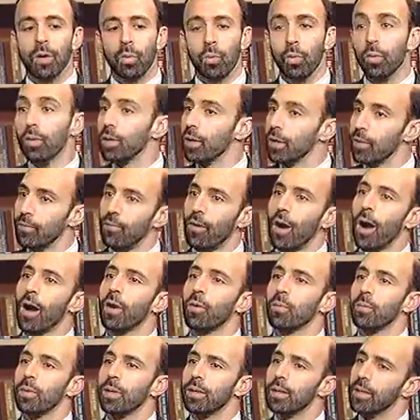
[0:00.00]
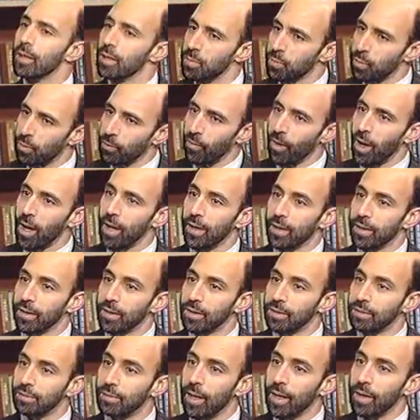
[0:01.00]
well, the environment is providing
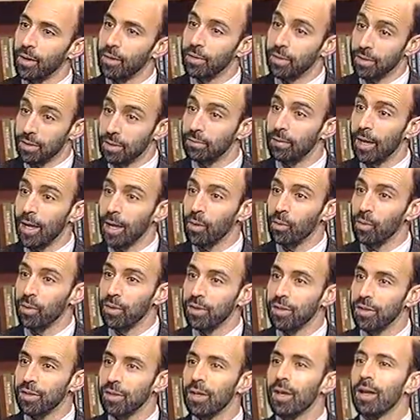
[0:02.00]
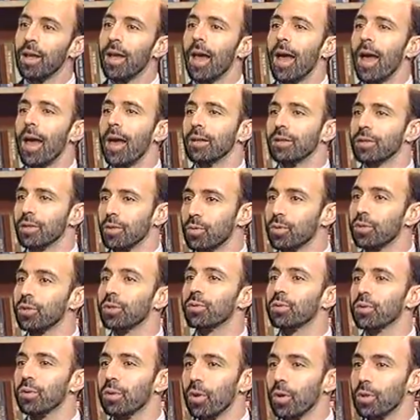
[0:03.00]
this language, and so
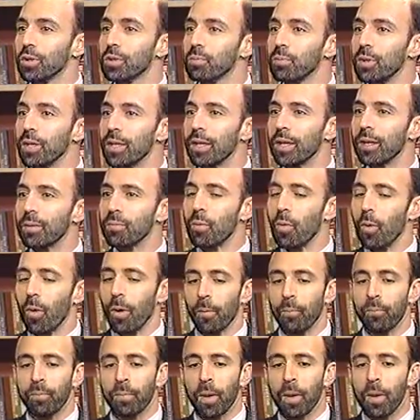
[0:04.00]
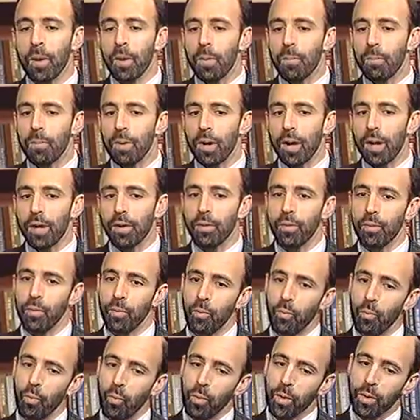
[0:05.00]
children are speaking more. But
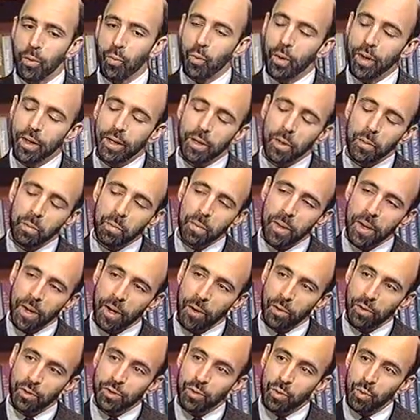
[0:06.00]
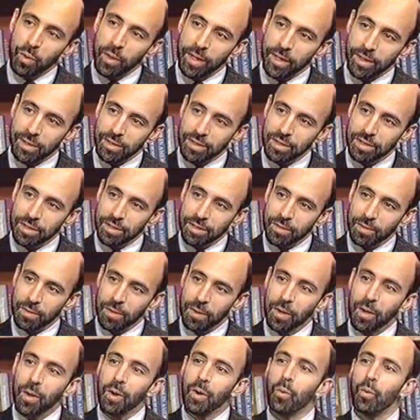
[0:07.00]
when we compare twins,
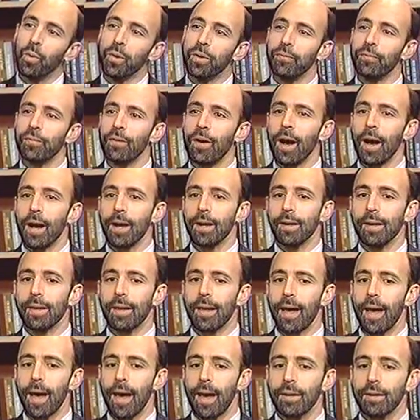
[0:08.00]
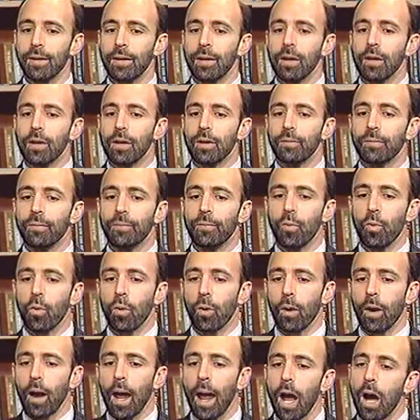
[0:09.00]
we find that
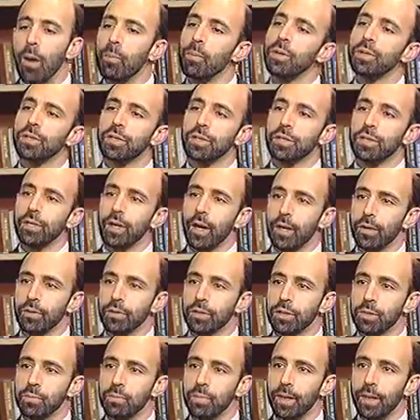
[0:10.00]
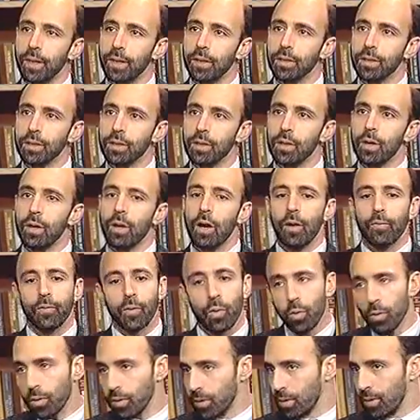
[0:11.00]
for how much a child speaks, of
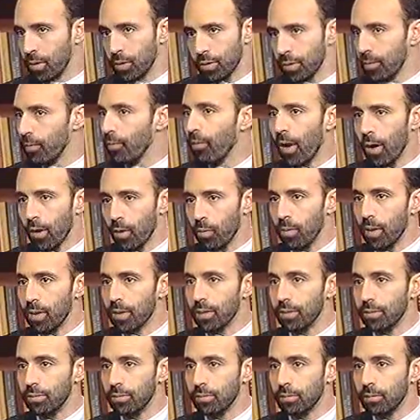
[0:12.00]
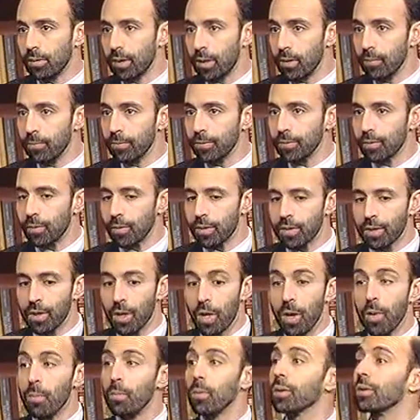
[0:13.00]
course there's environmental influence,
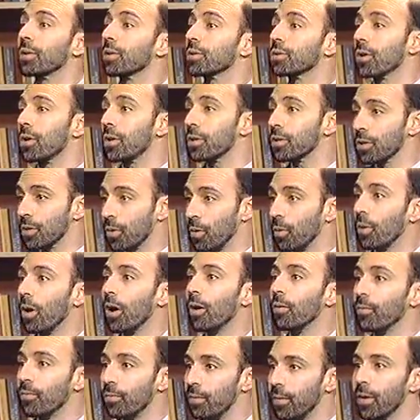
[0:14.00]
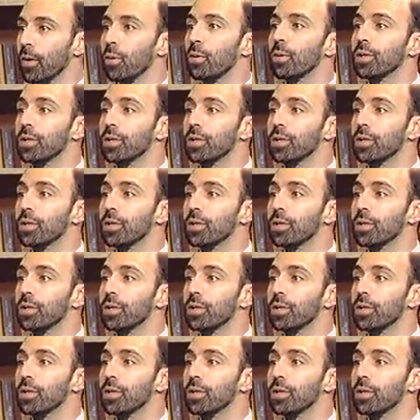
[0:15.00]
but there's also a very